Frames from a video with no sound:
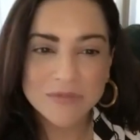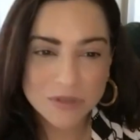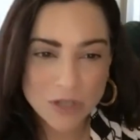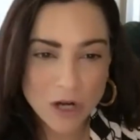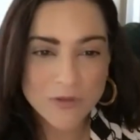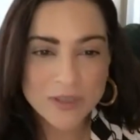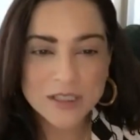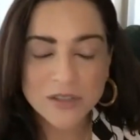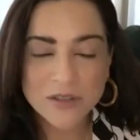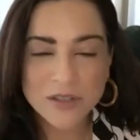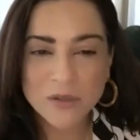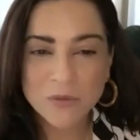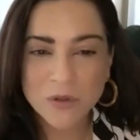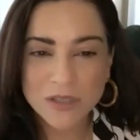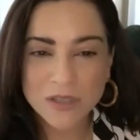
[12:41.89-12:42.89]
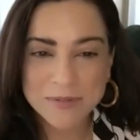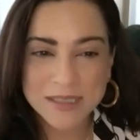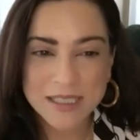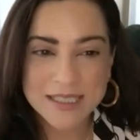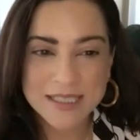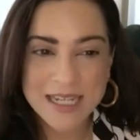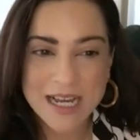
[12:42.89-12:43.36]
COVID's turning the world
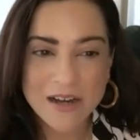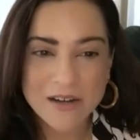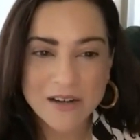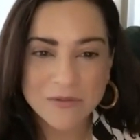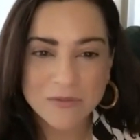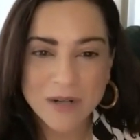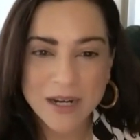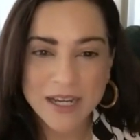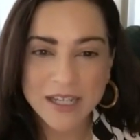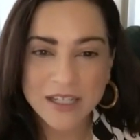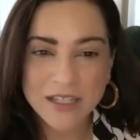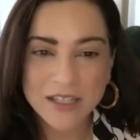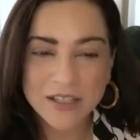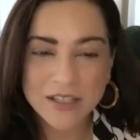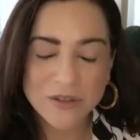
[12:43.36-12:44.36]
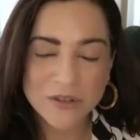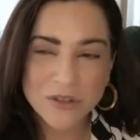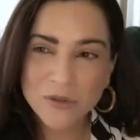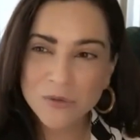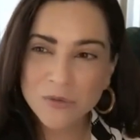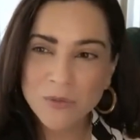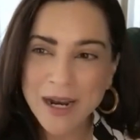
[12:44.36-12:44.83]
upside down, right? You
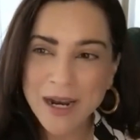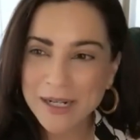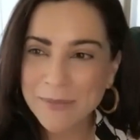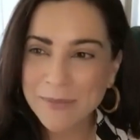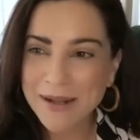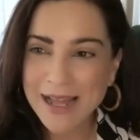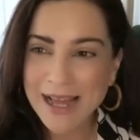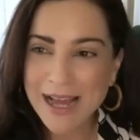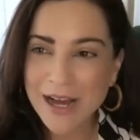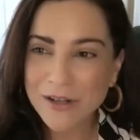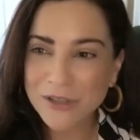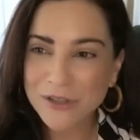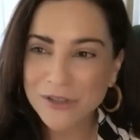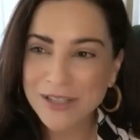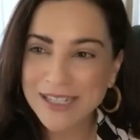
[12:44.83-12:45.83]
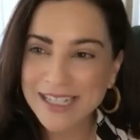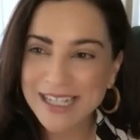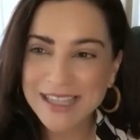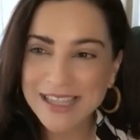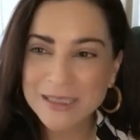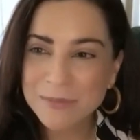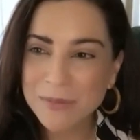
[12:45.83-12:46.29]
you write about how you're like
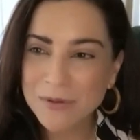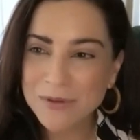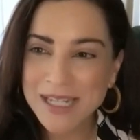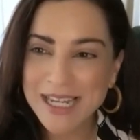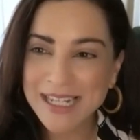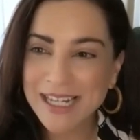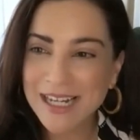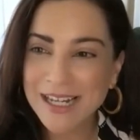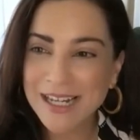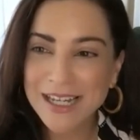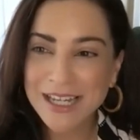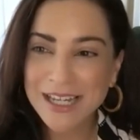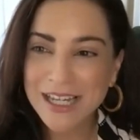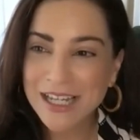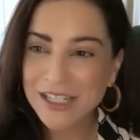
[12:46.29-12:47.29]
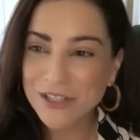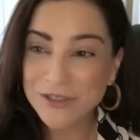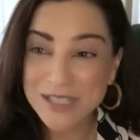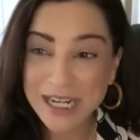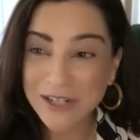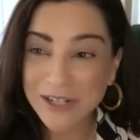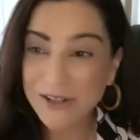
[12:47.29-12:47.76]
in this bodega you're
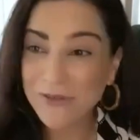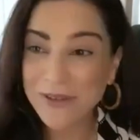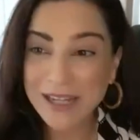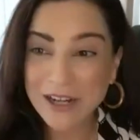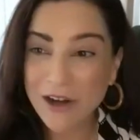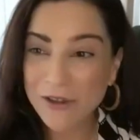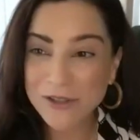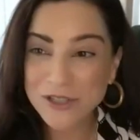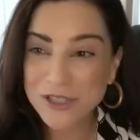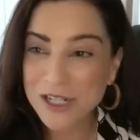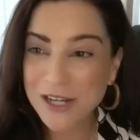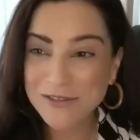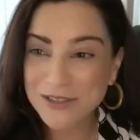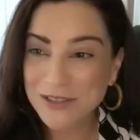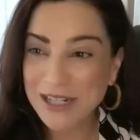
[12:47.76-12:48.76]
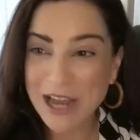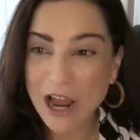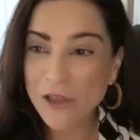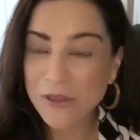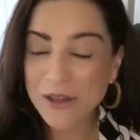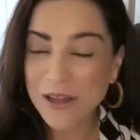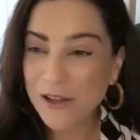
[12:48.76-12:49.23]
terrified like all the shelves are like
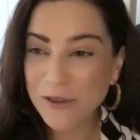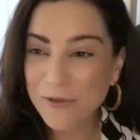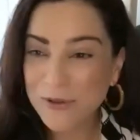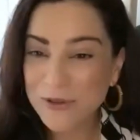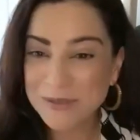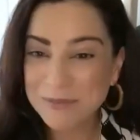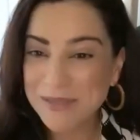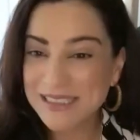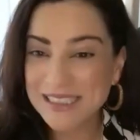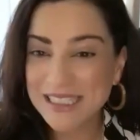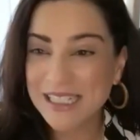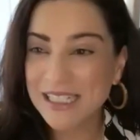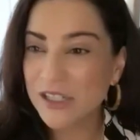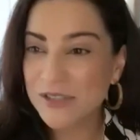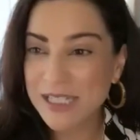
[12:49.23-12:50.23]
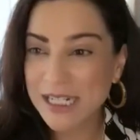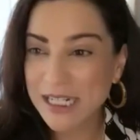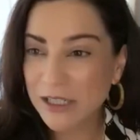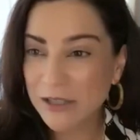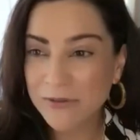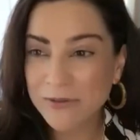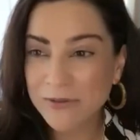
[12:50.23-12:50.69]
all the all the food's missing you're
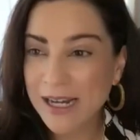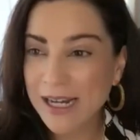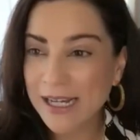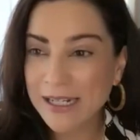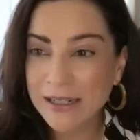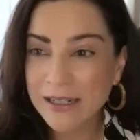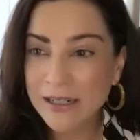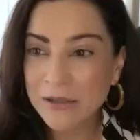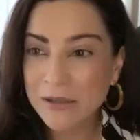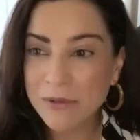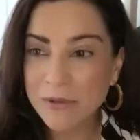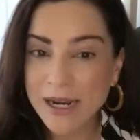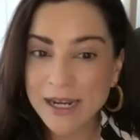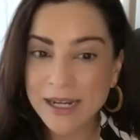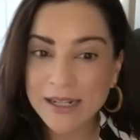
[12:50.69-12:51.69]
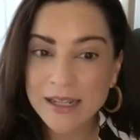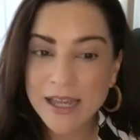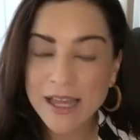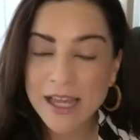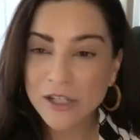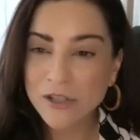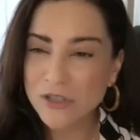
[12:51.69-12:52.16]
terrified right
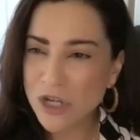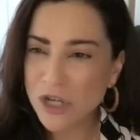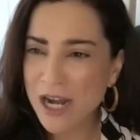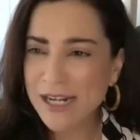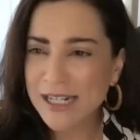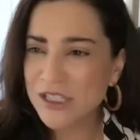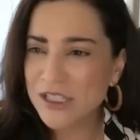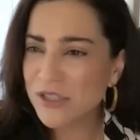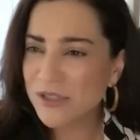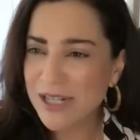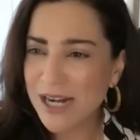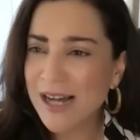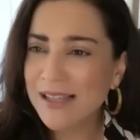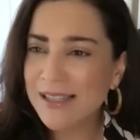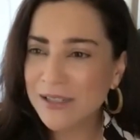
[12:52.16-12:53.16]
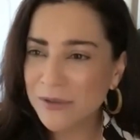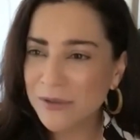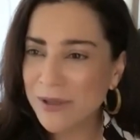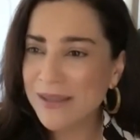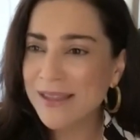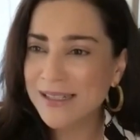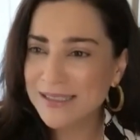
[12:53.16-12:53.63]
you're talking to your colleague who
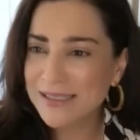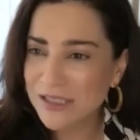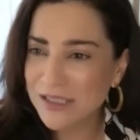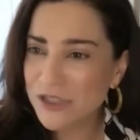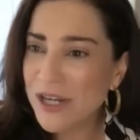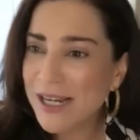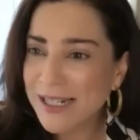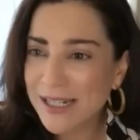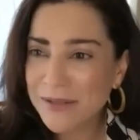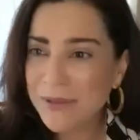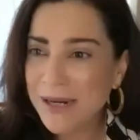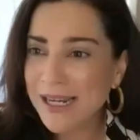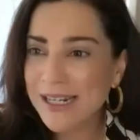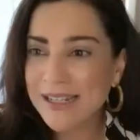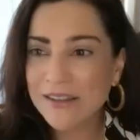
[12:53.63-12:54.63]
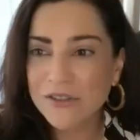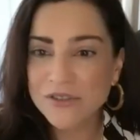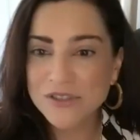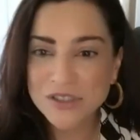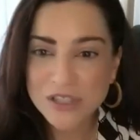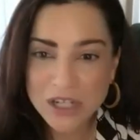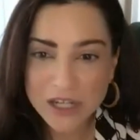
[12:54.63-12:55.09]
i think is in china right
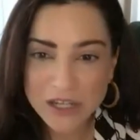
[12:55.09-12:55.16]
there's